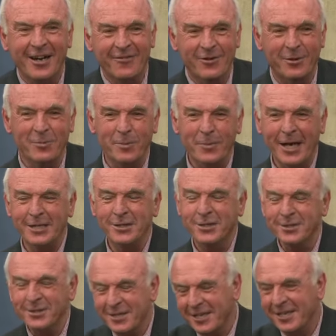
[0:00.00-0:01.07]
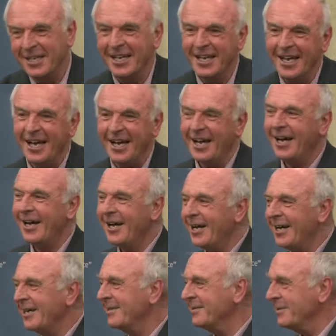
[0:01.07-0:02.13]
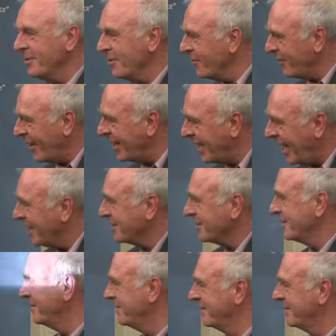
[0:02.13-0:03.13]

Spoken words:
from the patient, you'll find out.